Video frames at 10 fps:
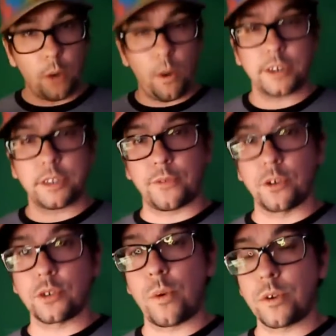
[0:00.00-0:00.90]
I watched the
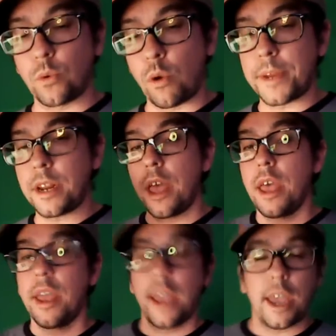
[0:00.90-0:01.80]
first Wonder Woman,
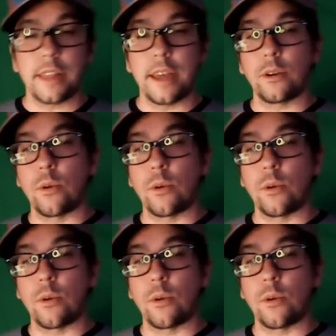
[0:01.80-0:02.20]
and then,